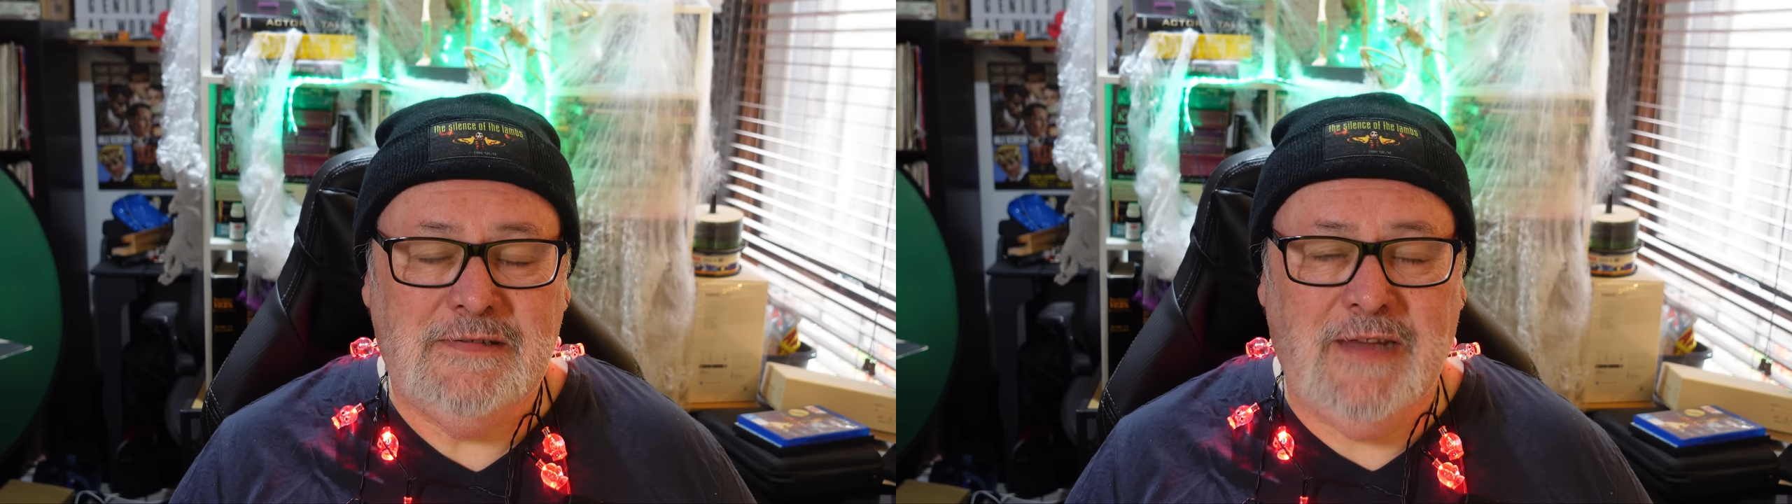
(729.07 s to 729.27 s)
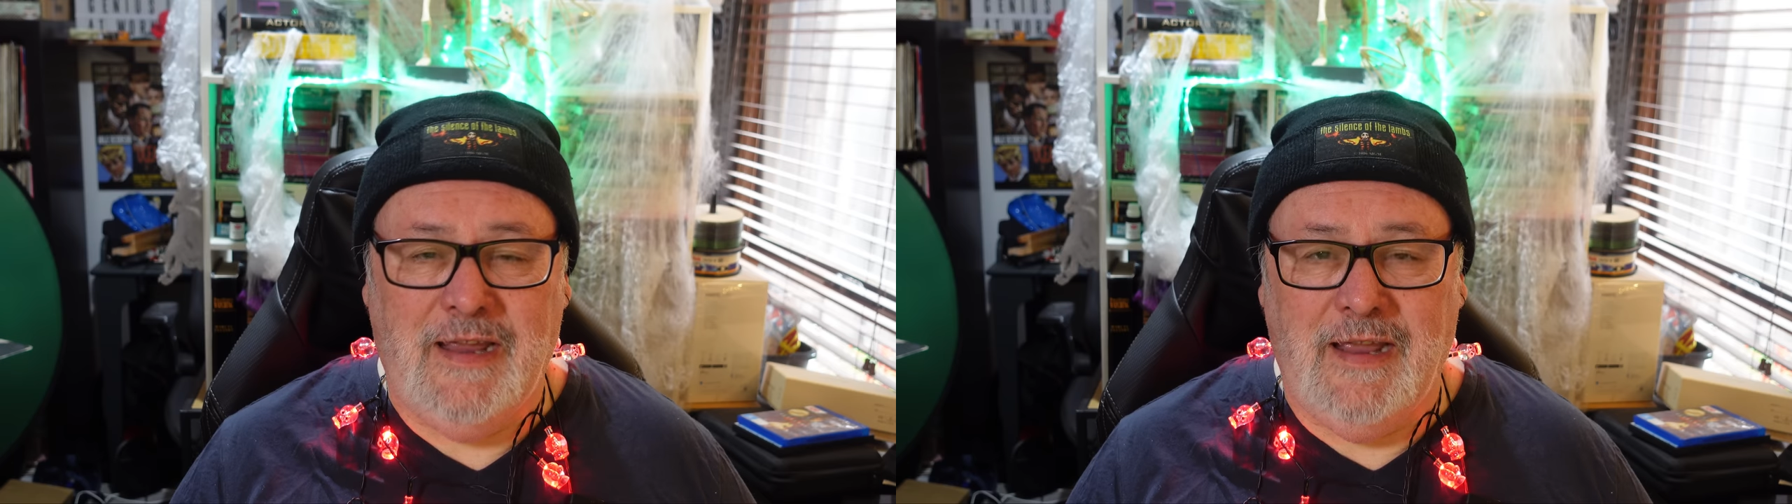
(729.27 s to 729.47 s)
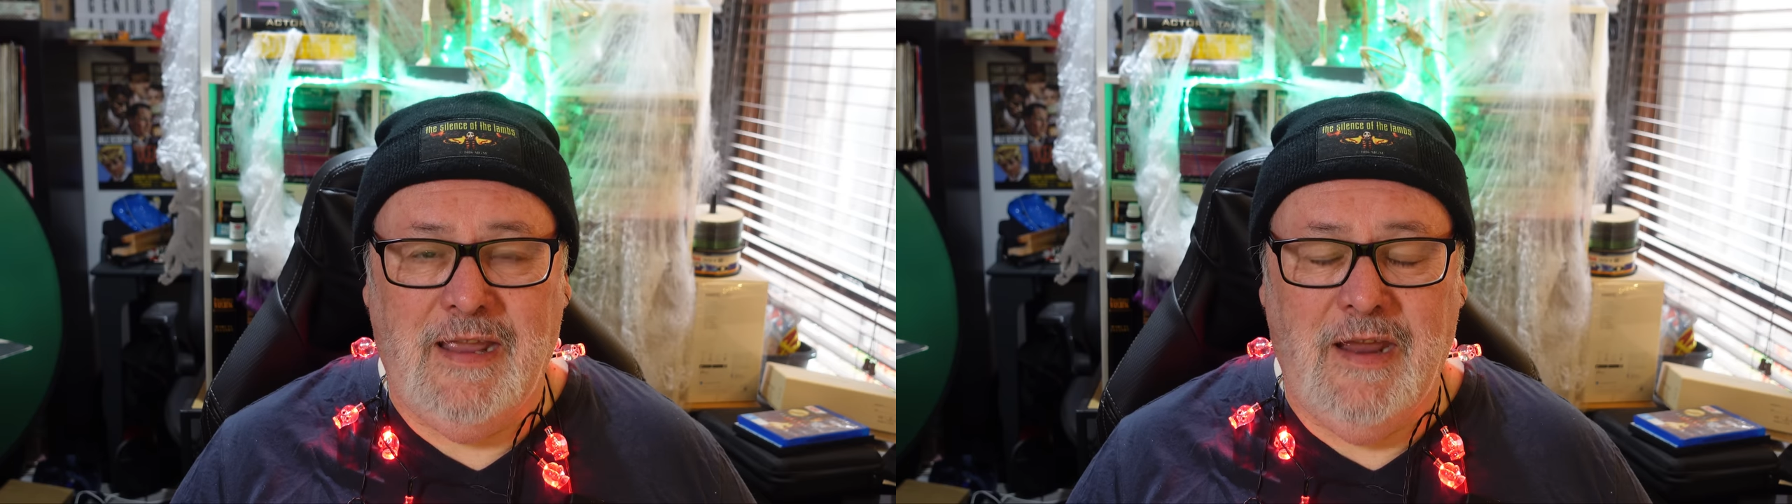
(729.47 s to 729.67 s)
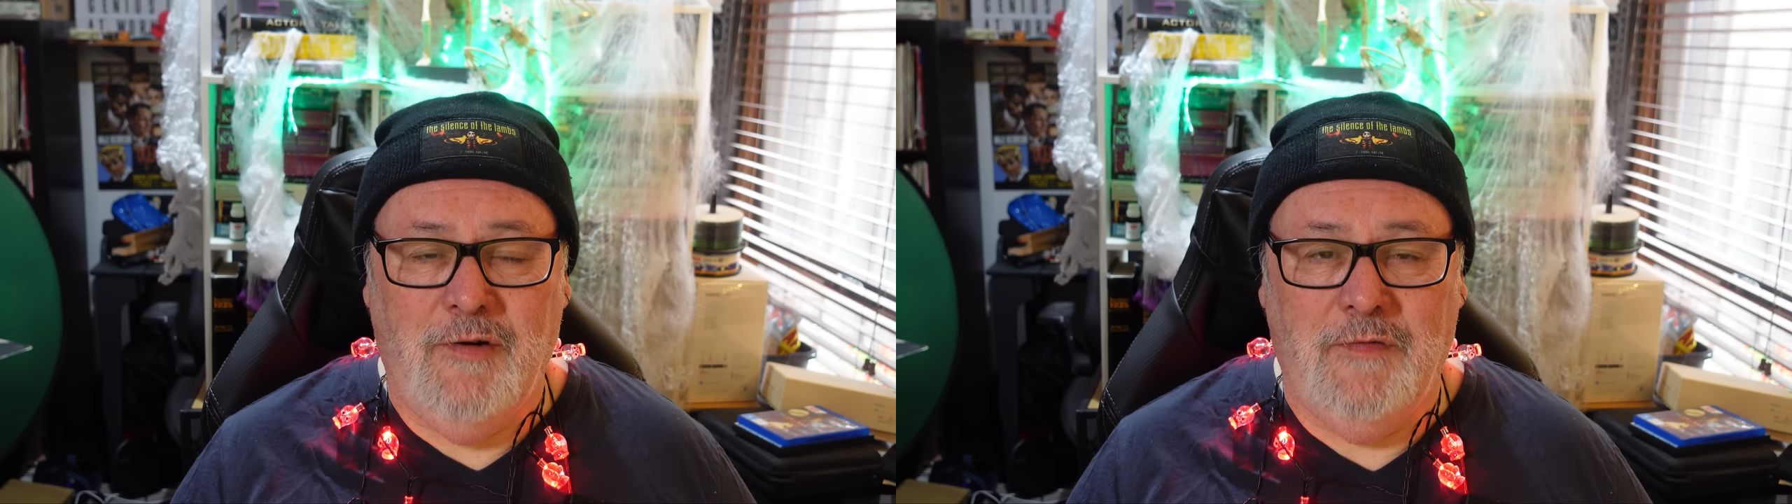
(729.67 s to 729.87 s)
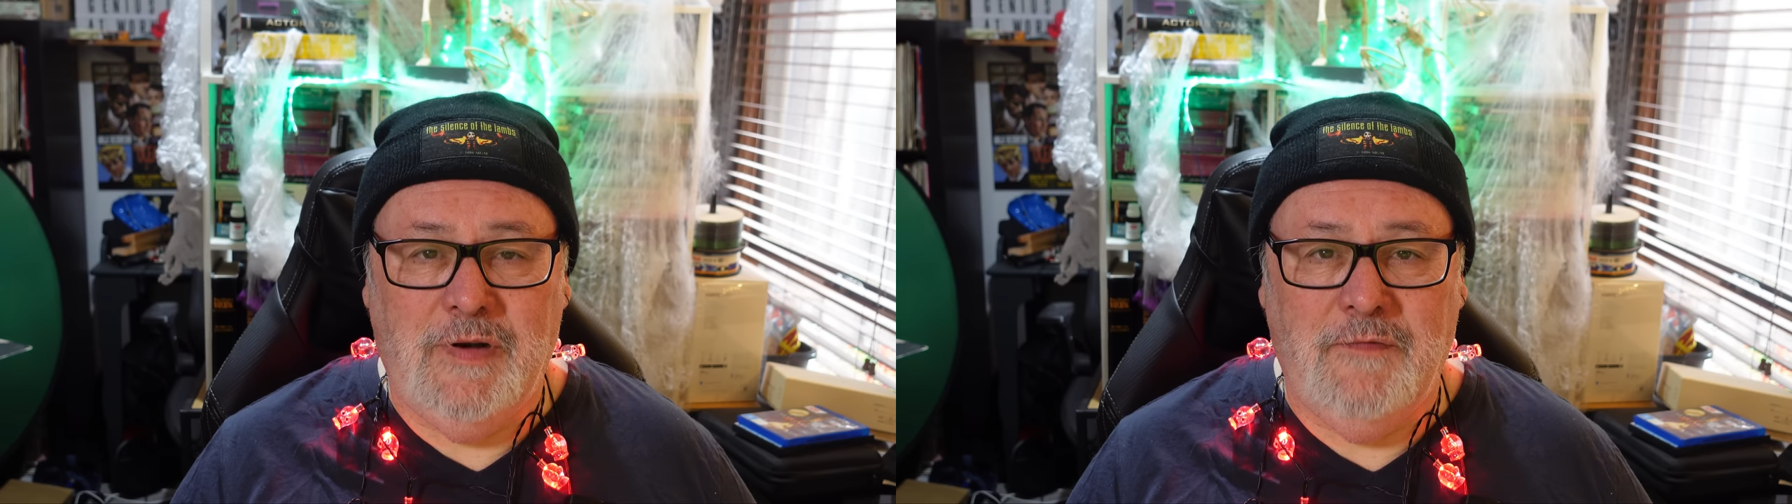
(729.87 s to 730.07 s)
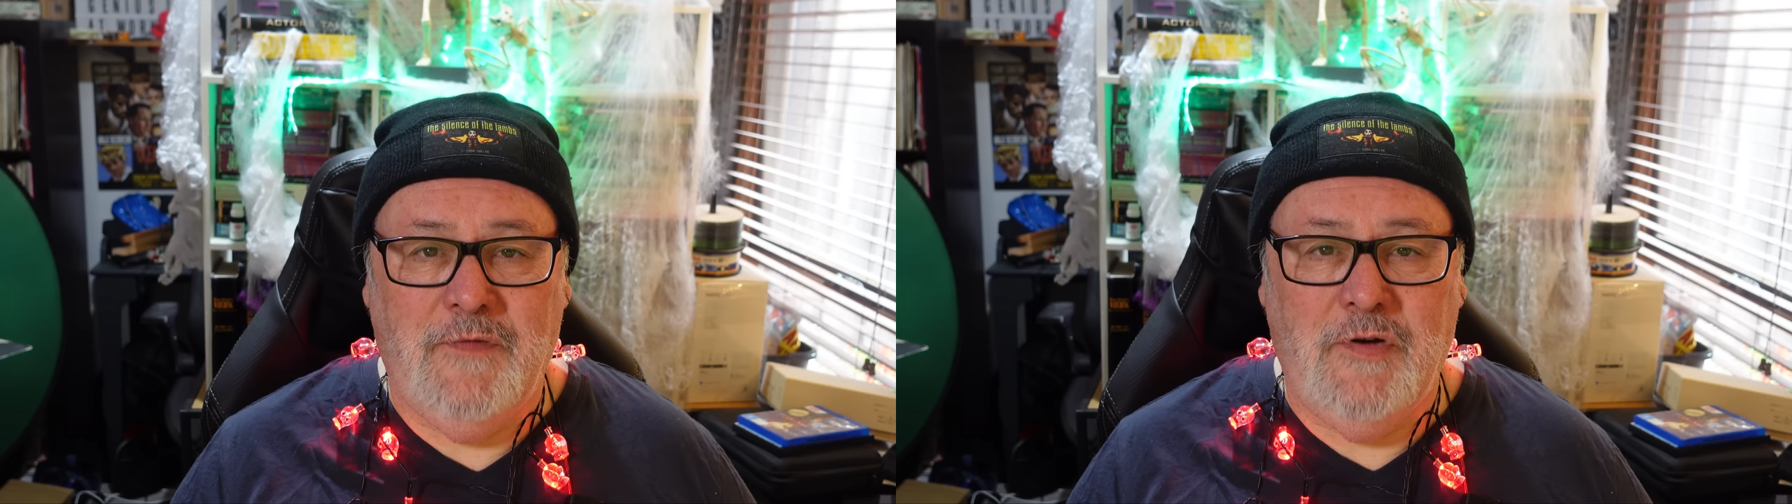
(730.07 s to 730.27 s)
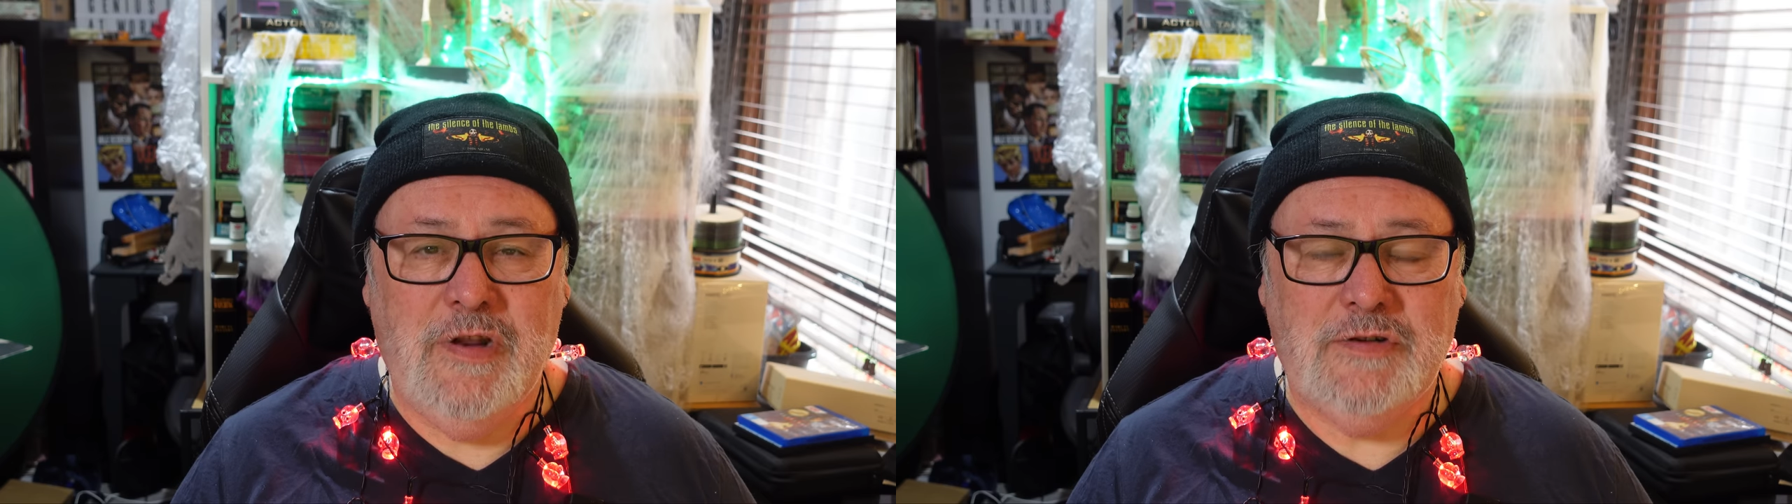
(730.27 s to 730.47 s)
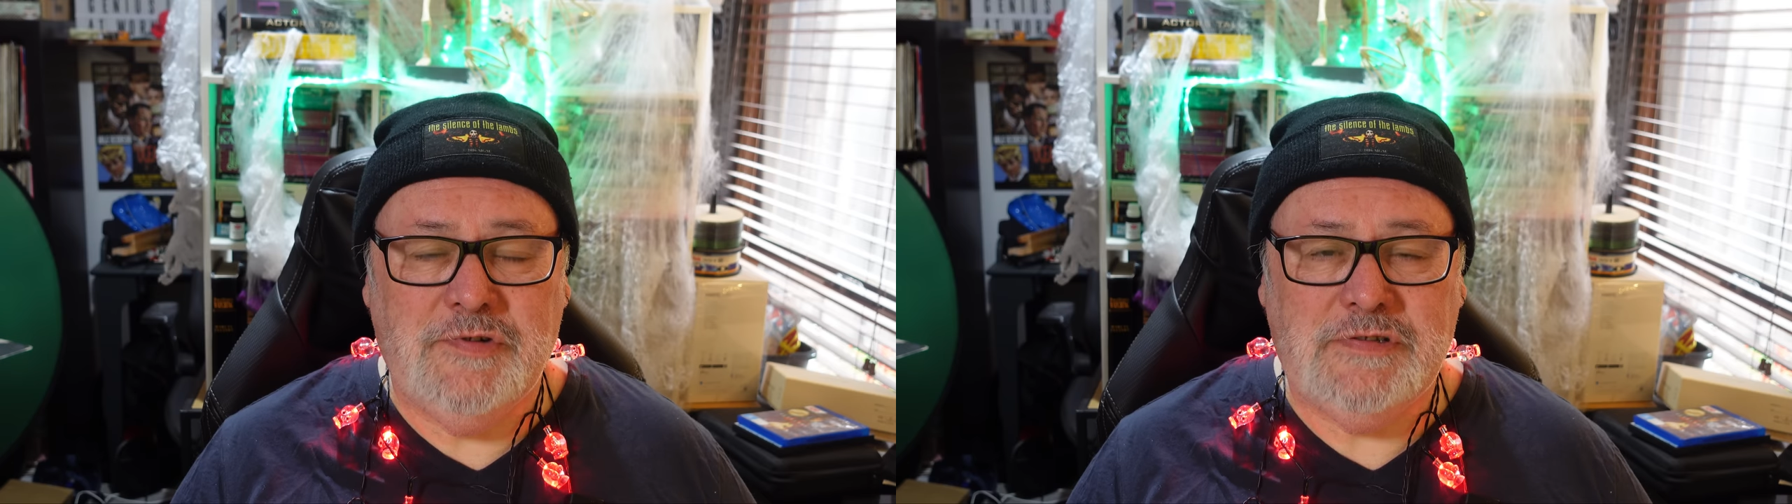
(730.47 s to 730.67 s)
taken care of in a
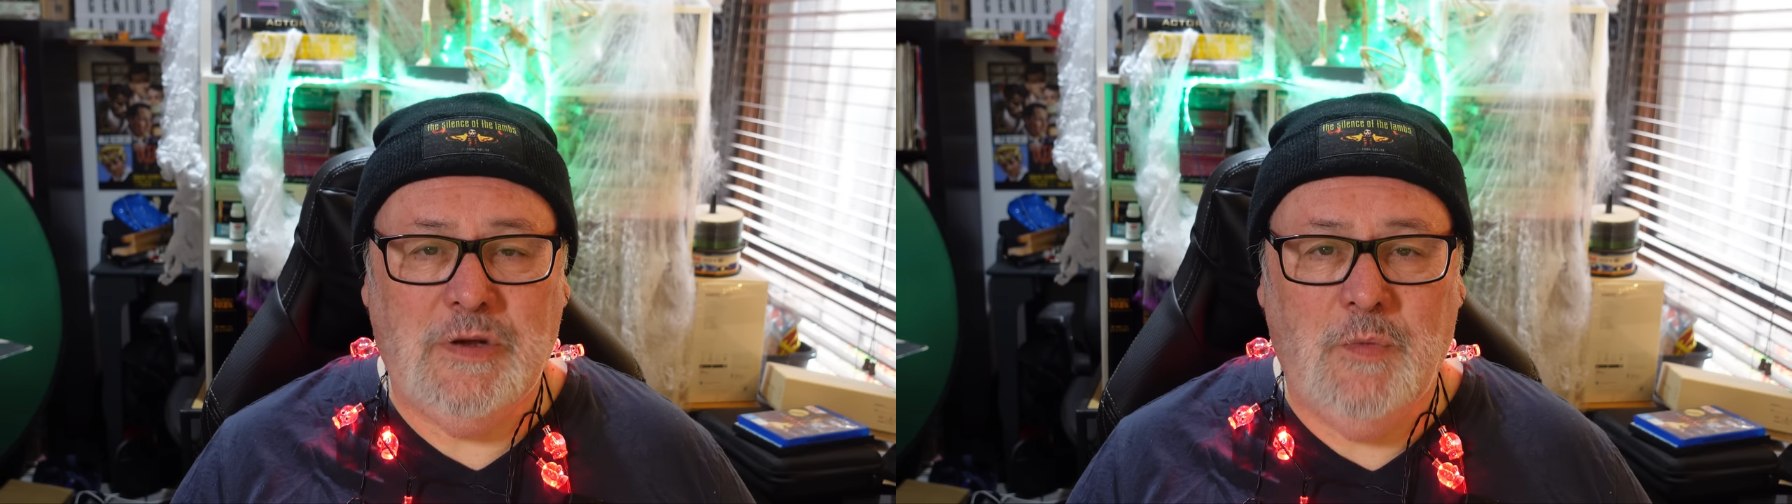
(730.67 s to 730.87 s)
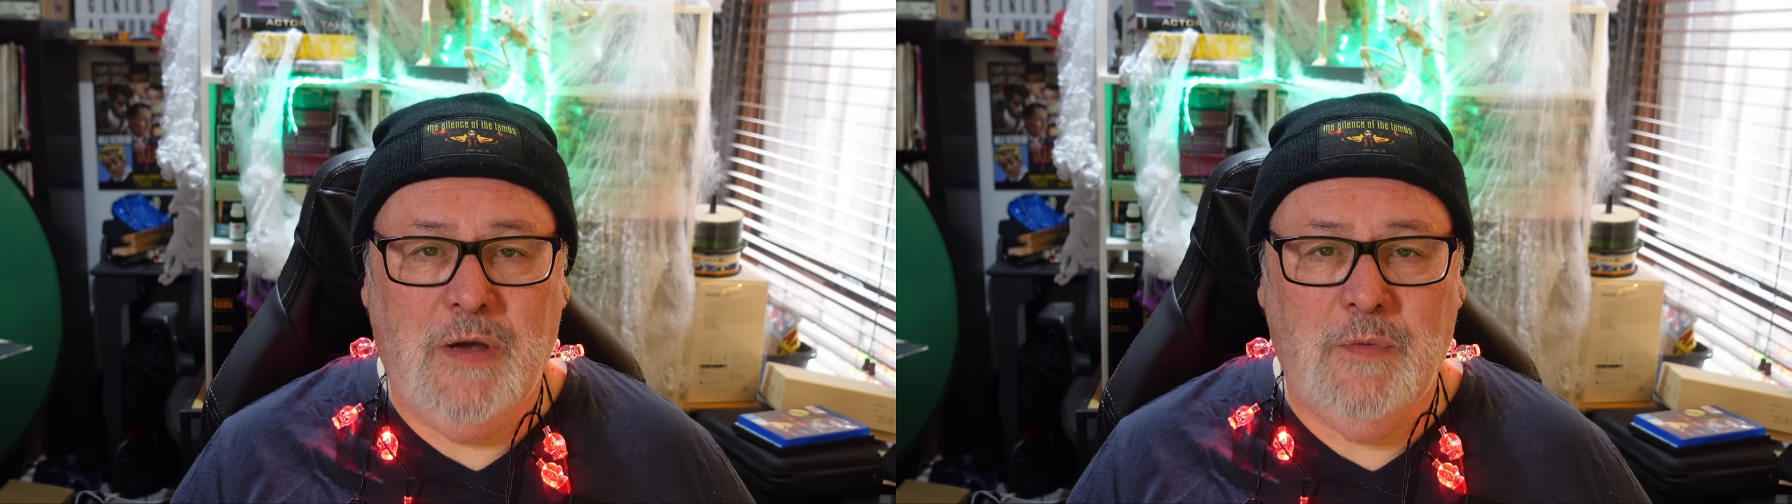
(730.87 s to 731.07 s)
very interesting way,